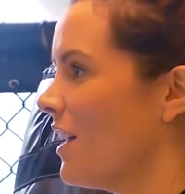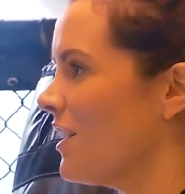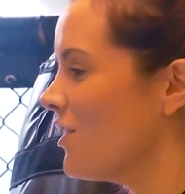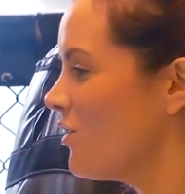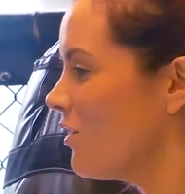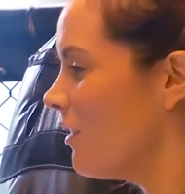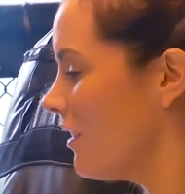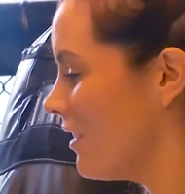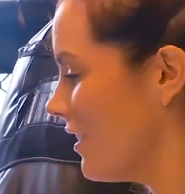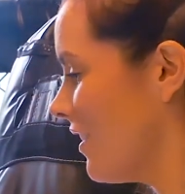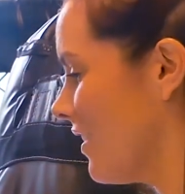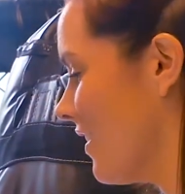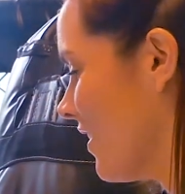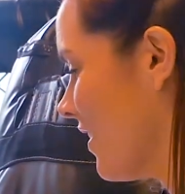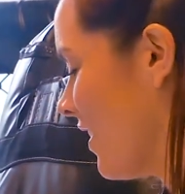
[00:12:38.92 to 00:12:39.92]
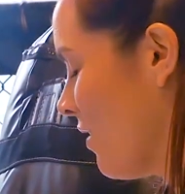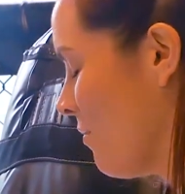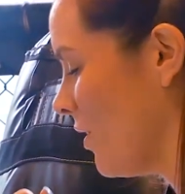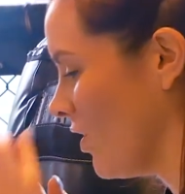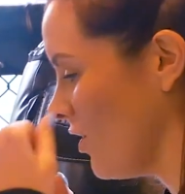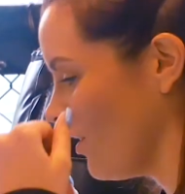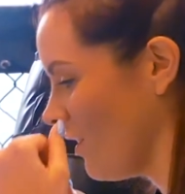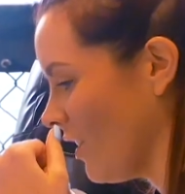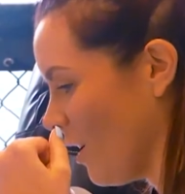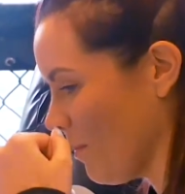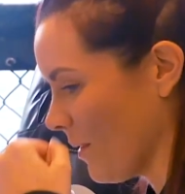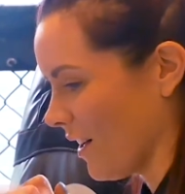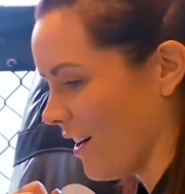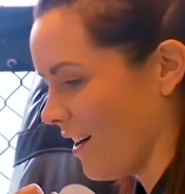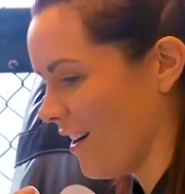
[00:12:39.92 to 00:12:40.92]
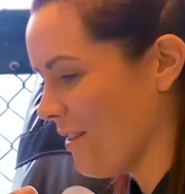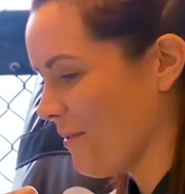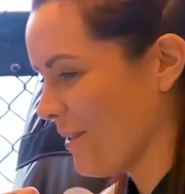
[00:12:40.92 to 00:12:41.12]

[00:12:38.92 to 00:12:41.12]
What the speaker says: Where does your? Then when you do an uppercut, I